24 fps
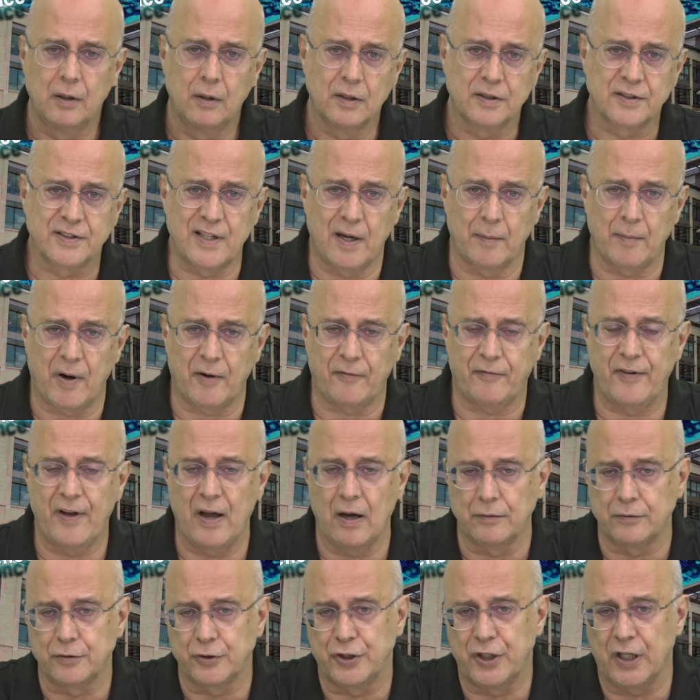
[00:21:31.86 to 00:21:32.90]

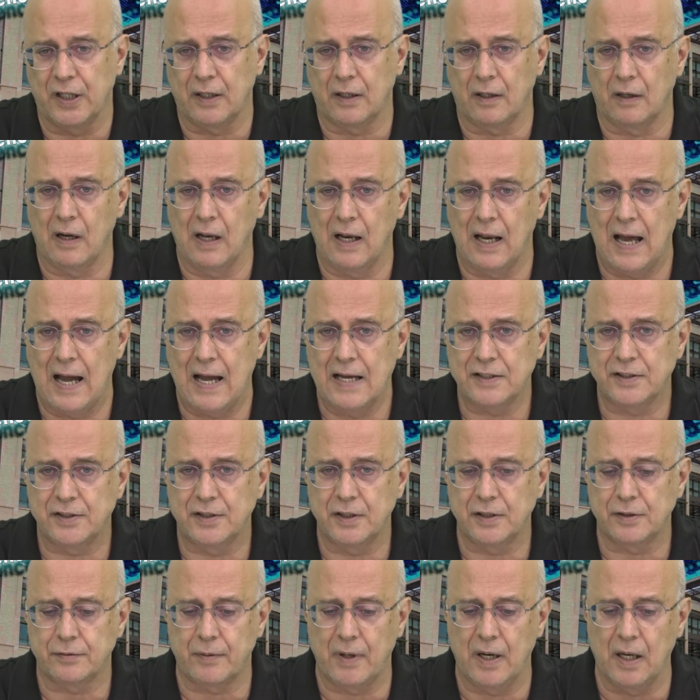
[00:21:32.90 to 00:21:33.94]
Summerfeld generalized
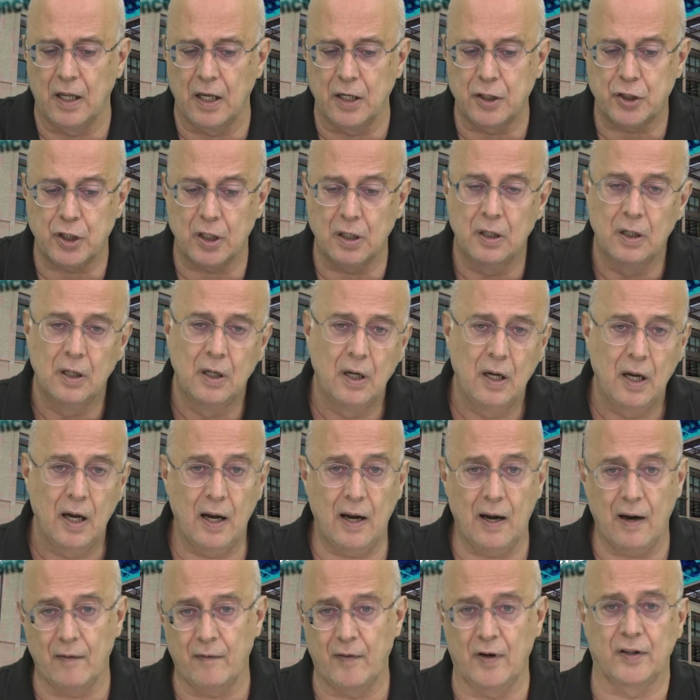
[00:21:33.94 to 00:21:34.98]
this relation.
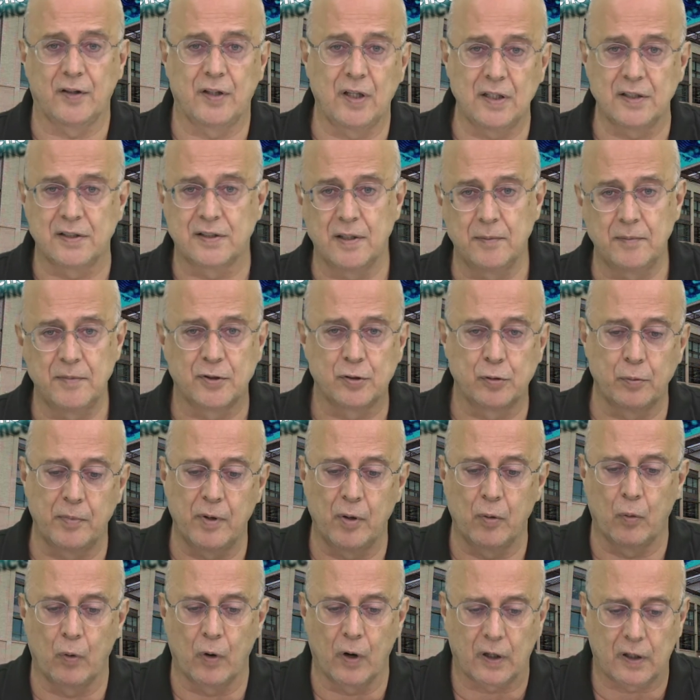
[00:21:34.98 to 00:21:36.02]
Everything seems to be
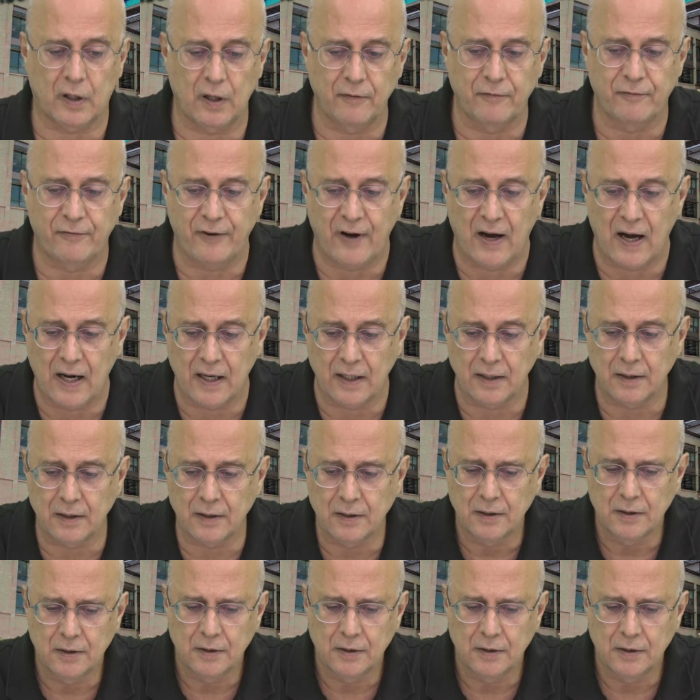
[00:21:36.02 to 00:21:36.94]
working fine.